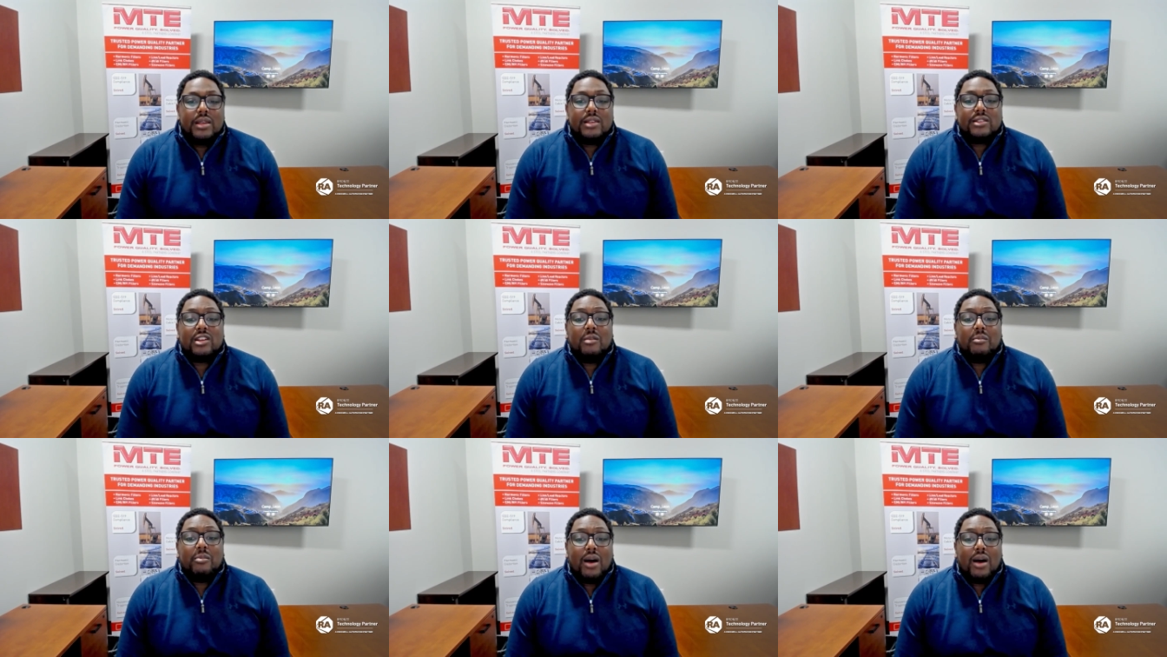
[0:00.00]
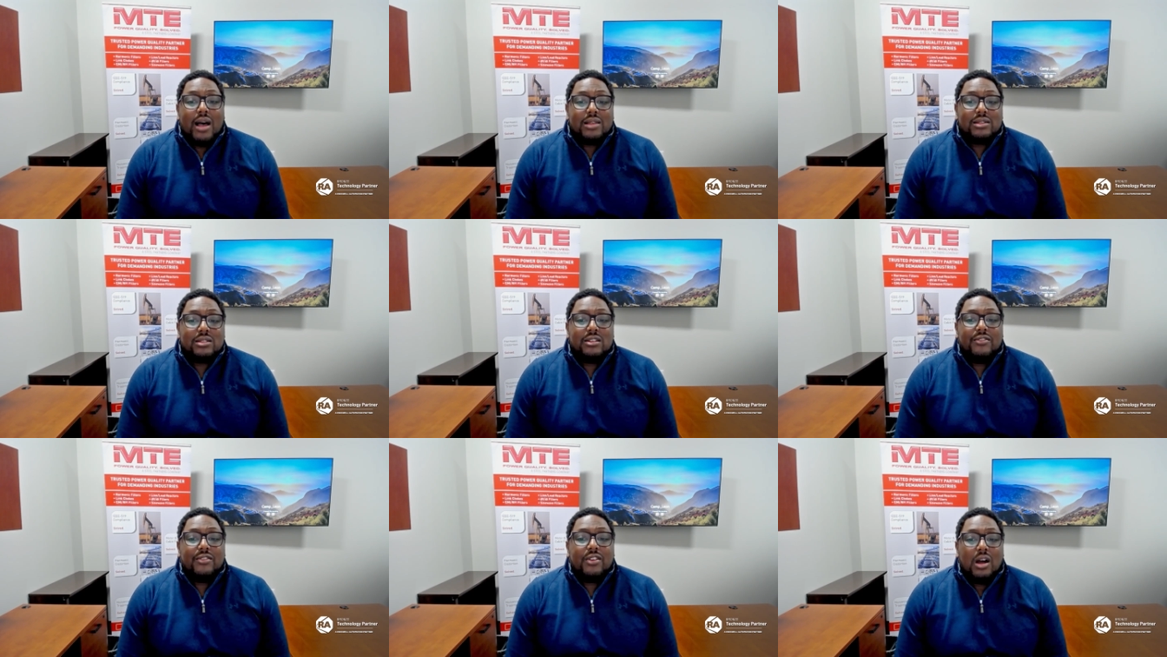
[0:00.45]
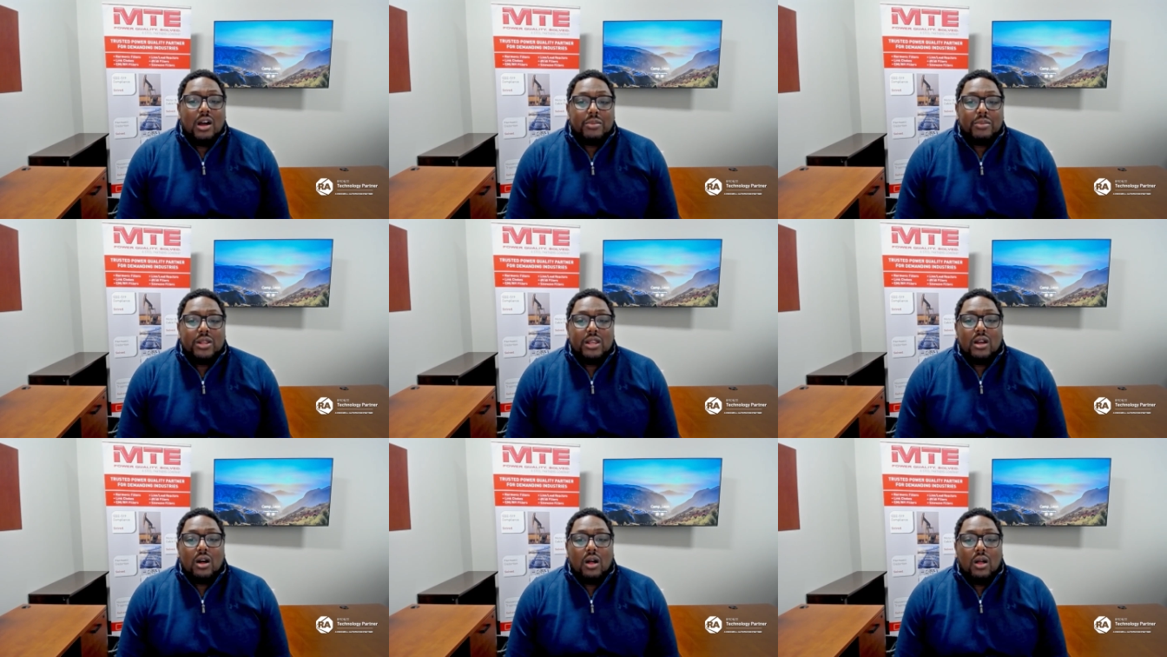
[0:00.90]
is our positive
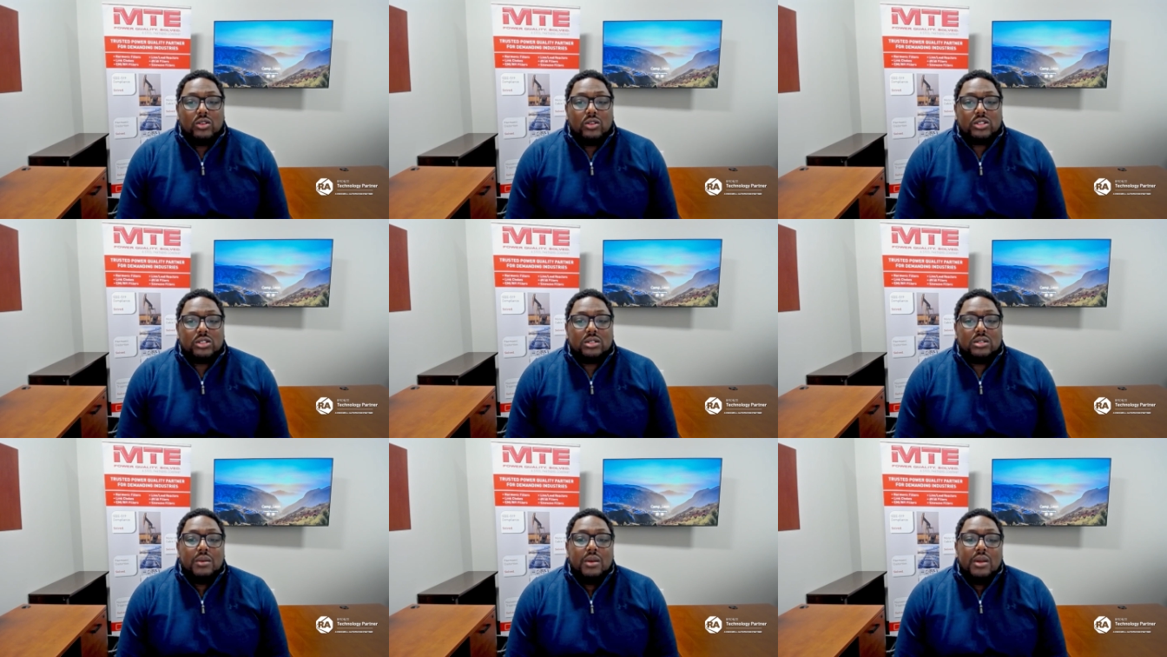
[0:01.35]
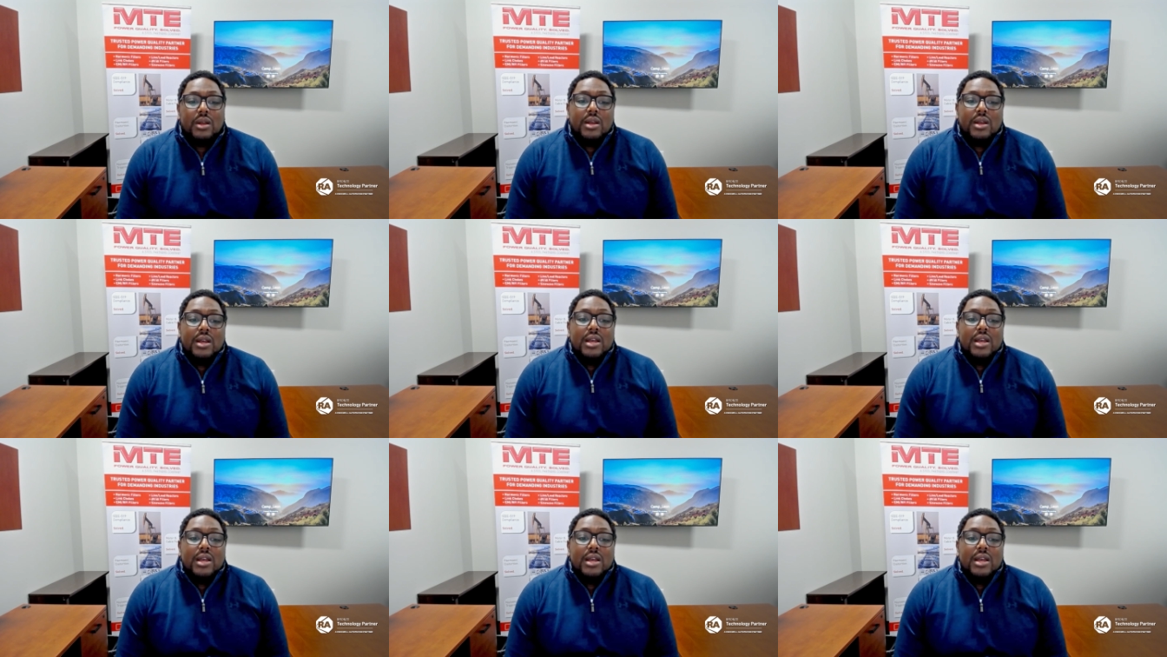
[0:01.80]
company culture,